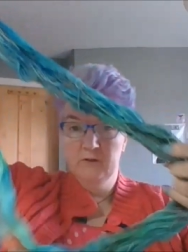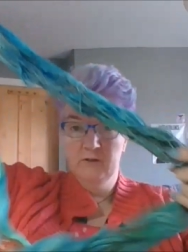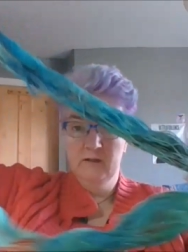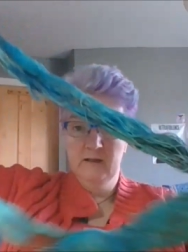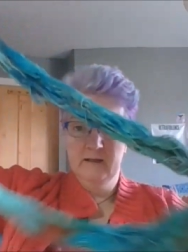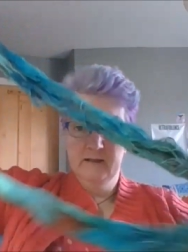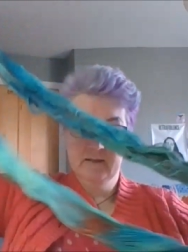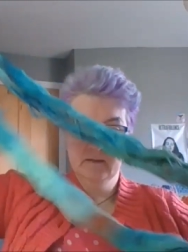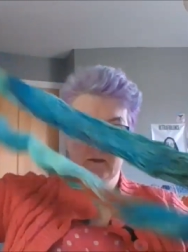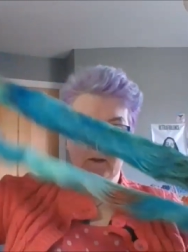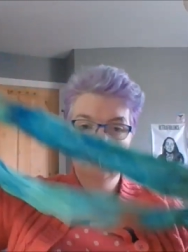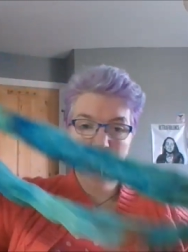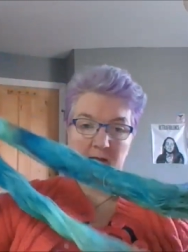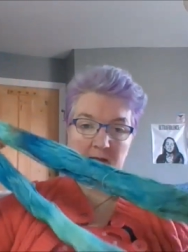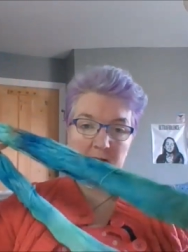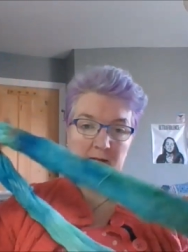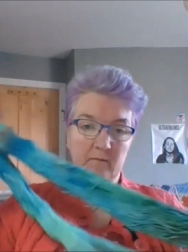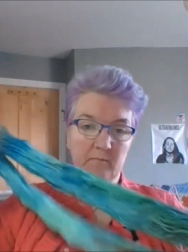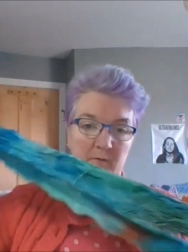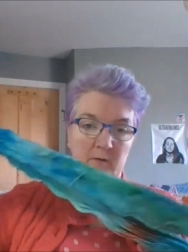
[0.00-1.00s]
and she liked them
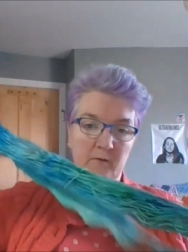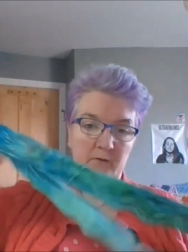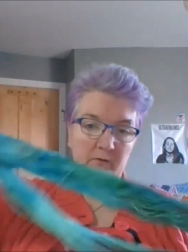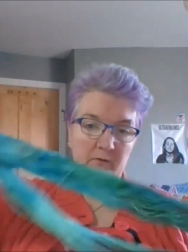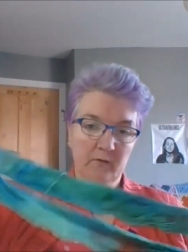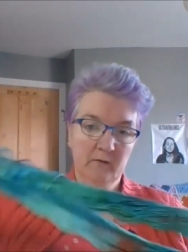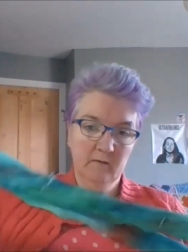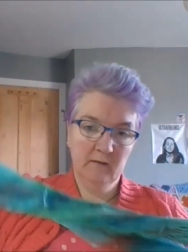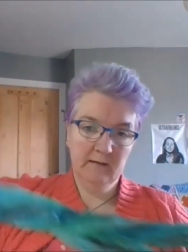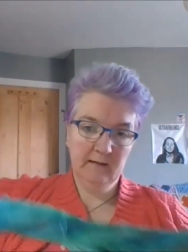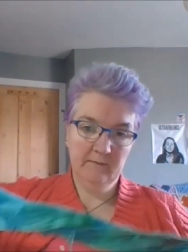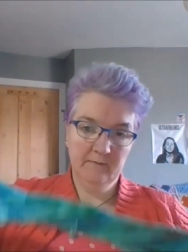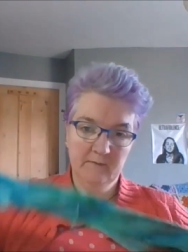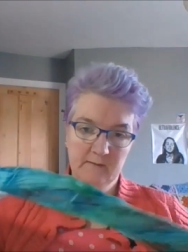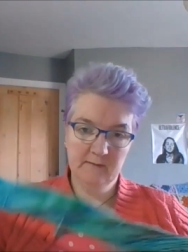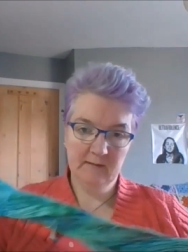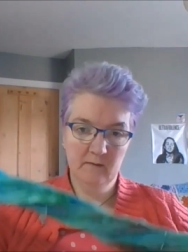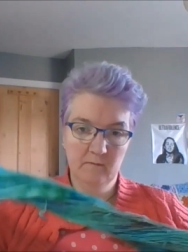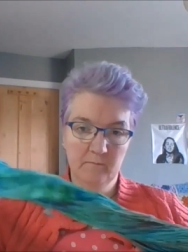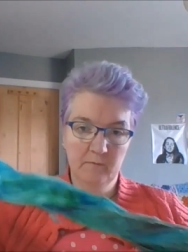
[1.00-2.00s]
both, so I'm going to have to send them
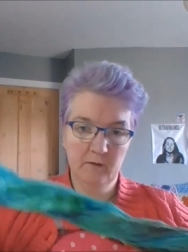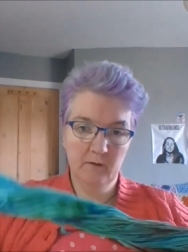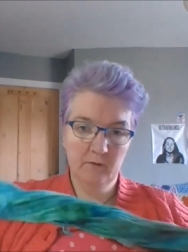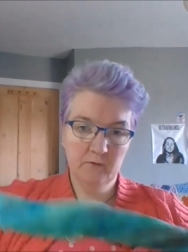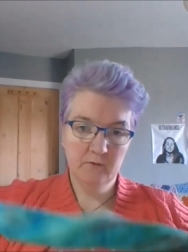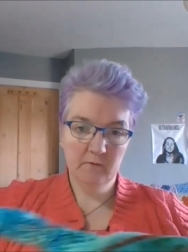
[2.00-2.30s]
both to her.